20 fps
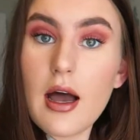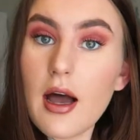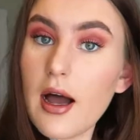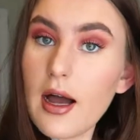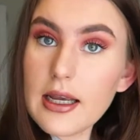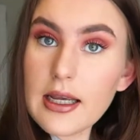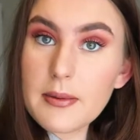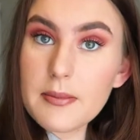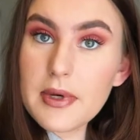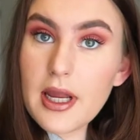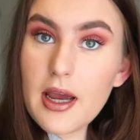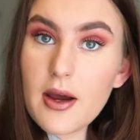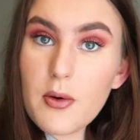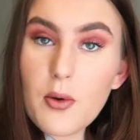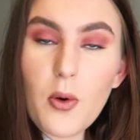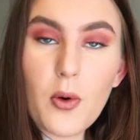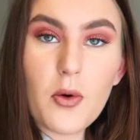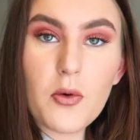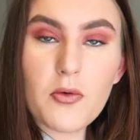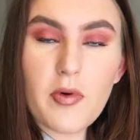I am
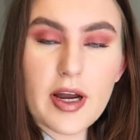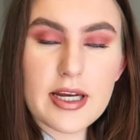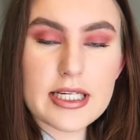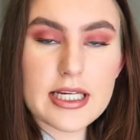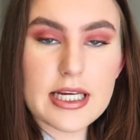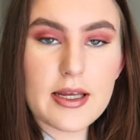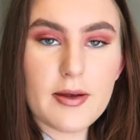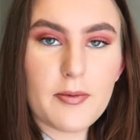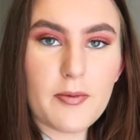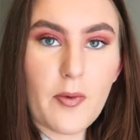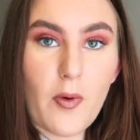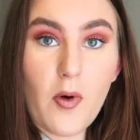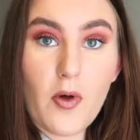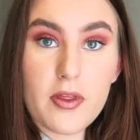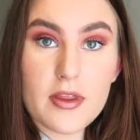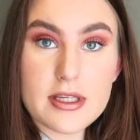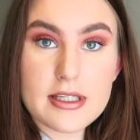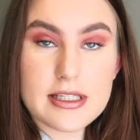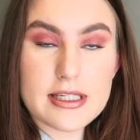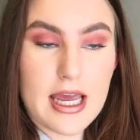now all ready for
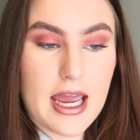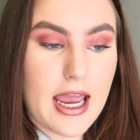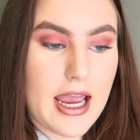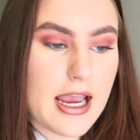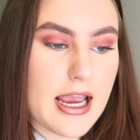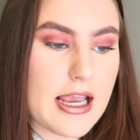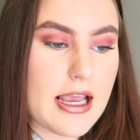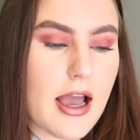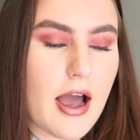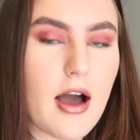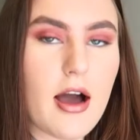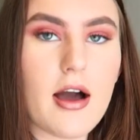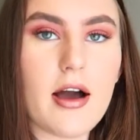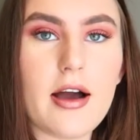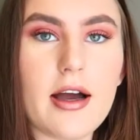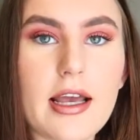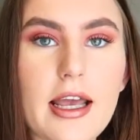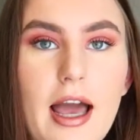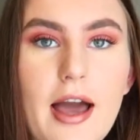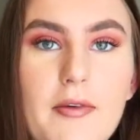the day.
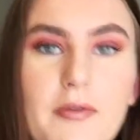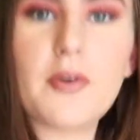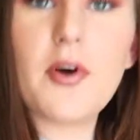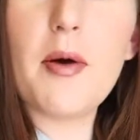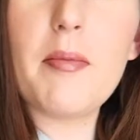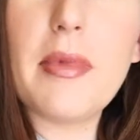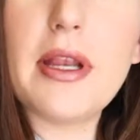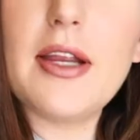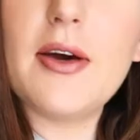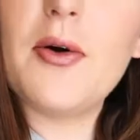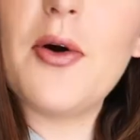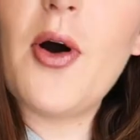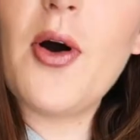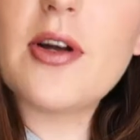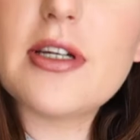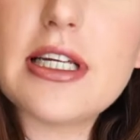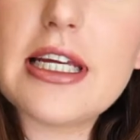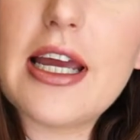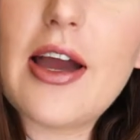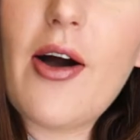I have got my little
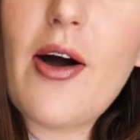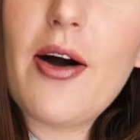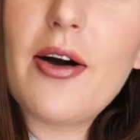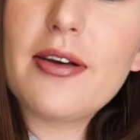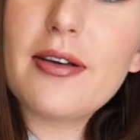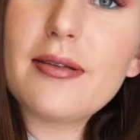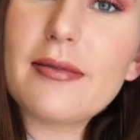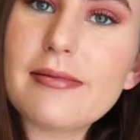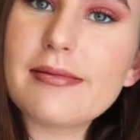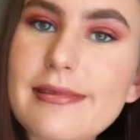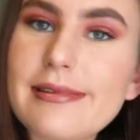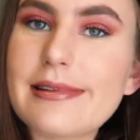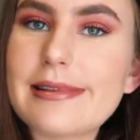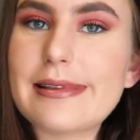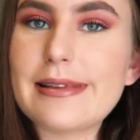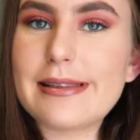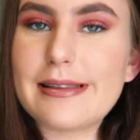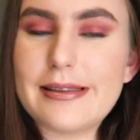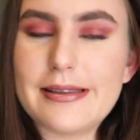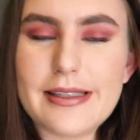hoodie on.
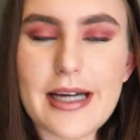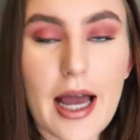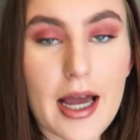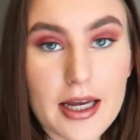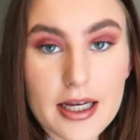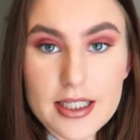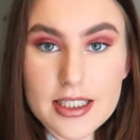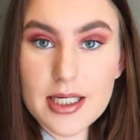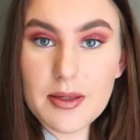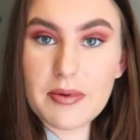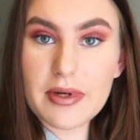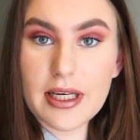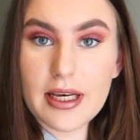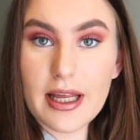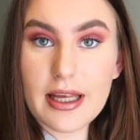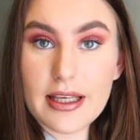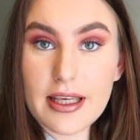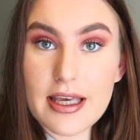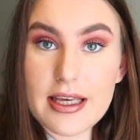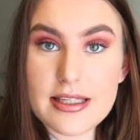No, I actually really
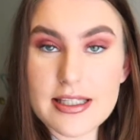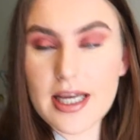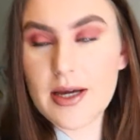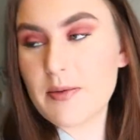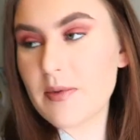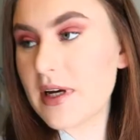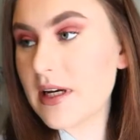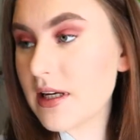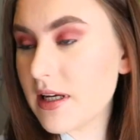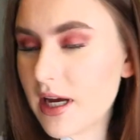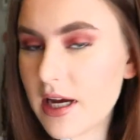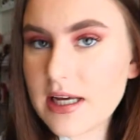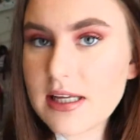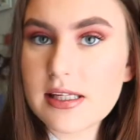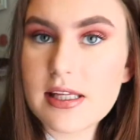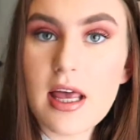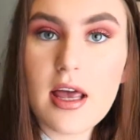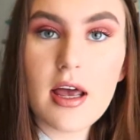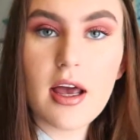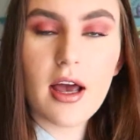like it. It's like really
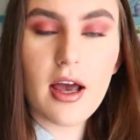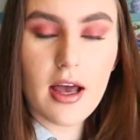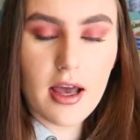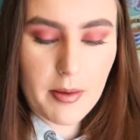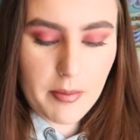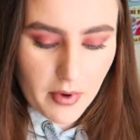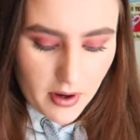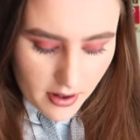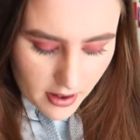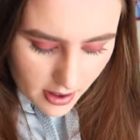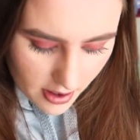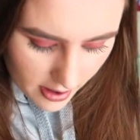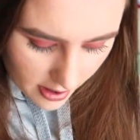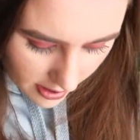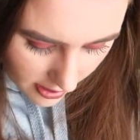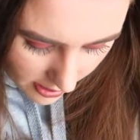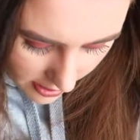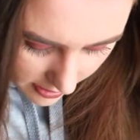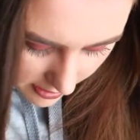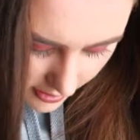nice. Um,
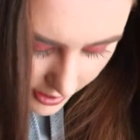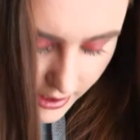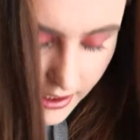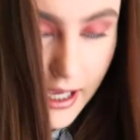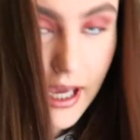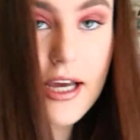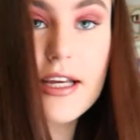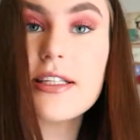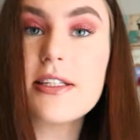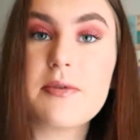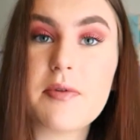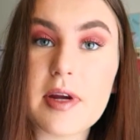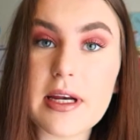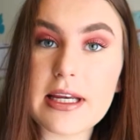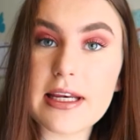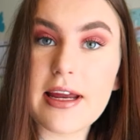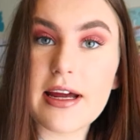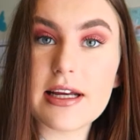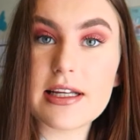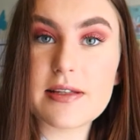uh, yeah, it's a
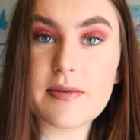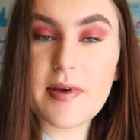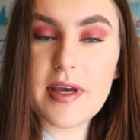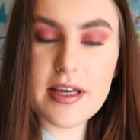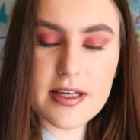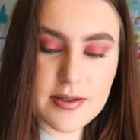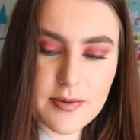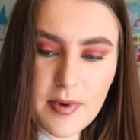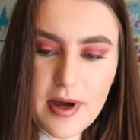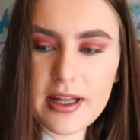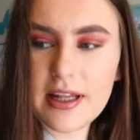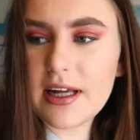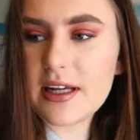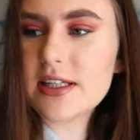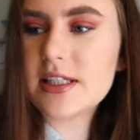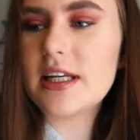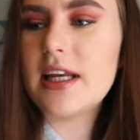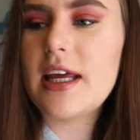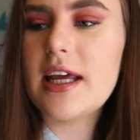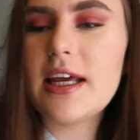really nice fit as well
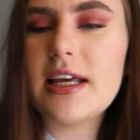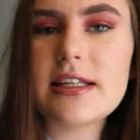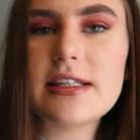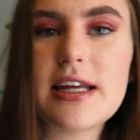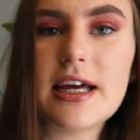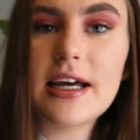actually. It's